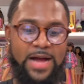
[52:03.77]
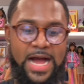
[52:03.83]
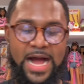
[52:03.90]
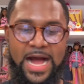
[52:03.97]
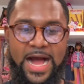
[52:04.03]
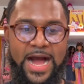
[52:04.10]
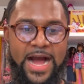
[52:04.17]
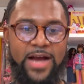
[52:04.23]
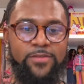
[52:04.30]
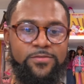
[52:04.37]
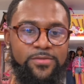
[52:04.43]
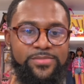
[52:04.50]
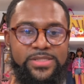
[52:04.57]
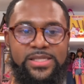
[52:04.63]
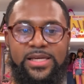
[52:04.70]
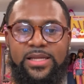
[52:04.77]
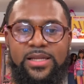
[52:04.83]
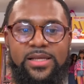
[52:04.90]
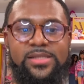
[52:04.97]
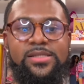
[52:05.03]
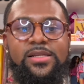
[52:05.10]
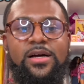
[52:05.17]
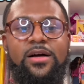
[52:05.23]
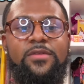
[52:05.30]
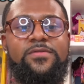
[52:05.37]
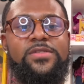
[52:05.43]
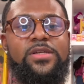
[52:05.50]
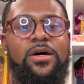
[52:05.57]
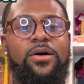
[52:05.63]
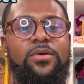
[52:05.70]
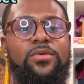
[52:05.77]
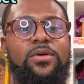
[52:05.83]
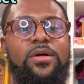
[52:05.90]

a high from seeing this stuff. So